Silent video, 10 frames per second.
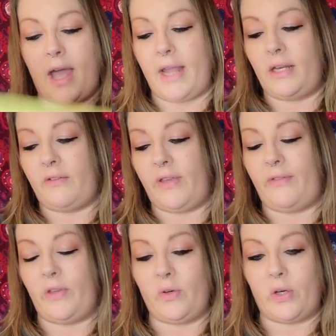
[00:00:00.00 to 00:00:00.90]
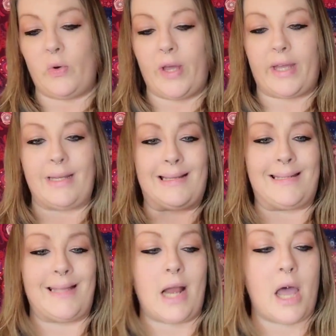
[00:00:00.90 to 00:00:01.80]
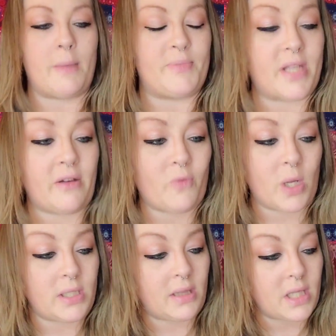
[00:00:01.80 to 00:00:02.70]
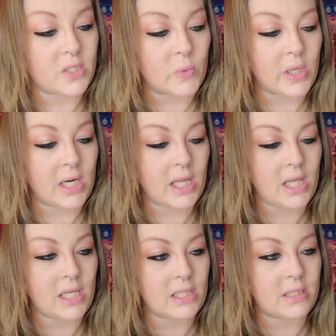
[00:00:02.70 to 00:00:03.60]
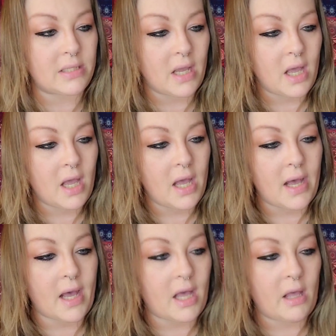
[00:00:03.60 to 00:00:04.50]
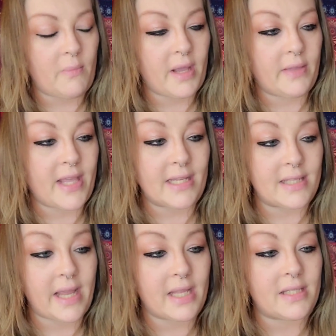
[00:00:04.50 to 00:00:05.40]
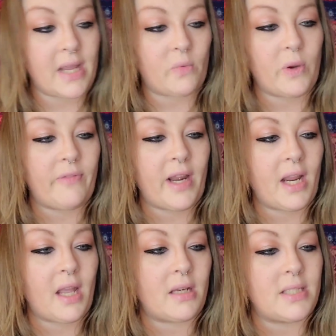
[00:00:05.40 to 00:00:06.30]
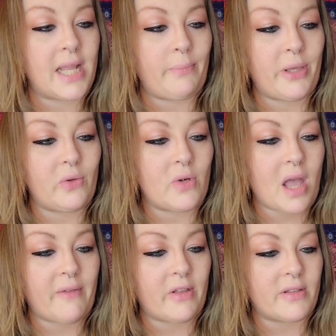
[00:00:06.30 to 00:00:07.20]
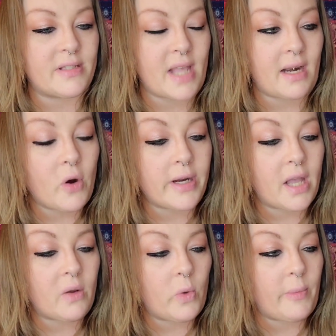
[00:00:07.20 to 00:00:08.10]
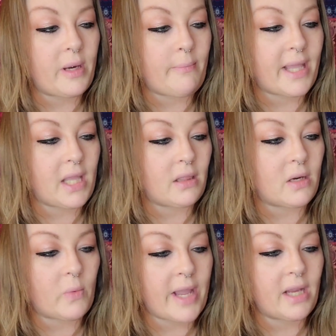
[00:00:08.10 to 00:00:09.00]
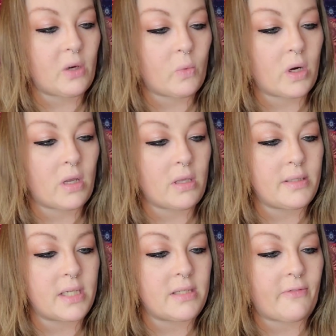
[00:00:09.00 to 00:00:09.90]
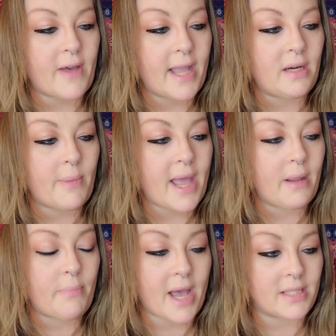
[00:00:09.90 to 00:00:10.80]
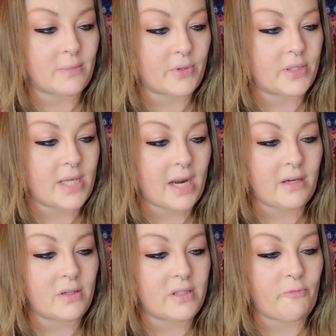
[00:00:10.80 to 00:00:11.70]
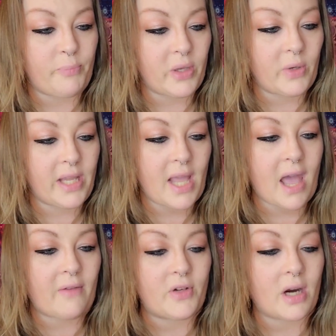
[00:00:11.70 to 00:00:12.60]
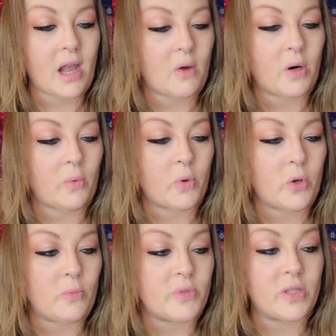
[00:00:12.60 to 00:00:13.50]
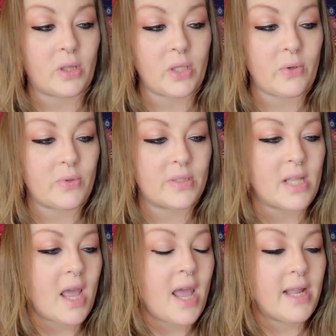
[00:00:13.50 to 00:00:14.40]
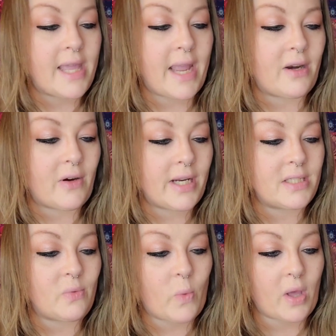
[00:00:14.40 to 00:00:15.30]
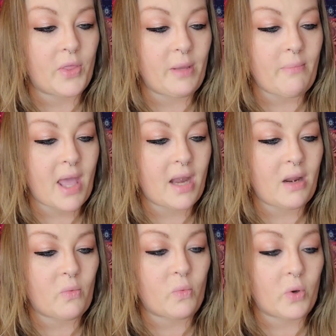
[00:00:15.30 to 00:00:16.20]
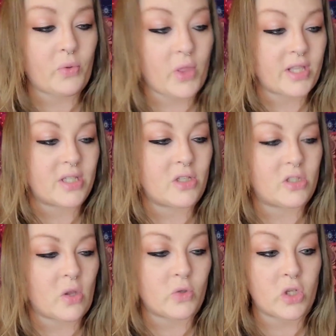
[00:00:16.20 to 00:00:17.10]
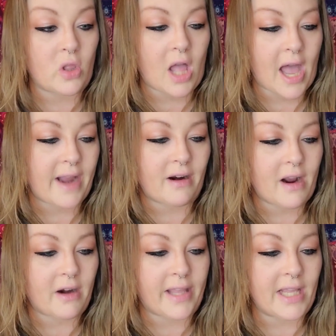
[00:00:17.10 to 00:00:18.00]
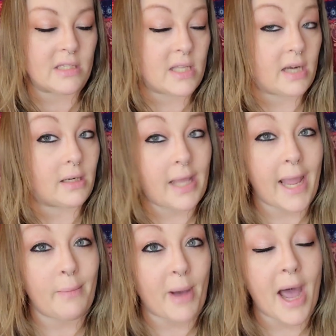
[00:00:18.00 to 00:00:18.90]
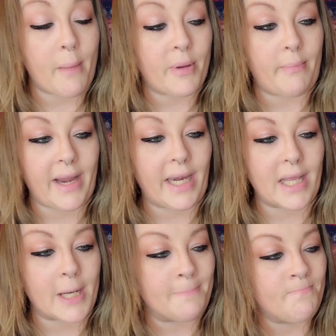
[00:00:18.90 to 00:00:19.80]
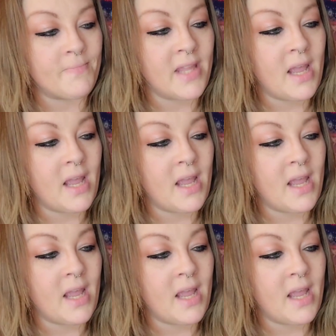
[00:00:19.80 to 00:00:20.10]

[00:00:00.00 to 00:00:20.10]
I'll kind of give you a quick synopsis of what this one is. And they say it's a riveting debut novel for young women making their way in a world defined by impossible standards of beauty, after-hour room saloons, catering to wealthy men, ruthless social hierarchies, and K-pop mania.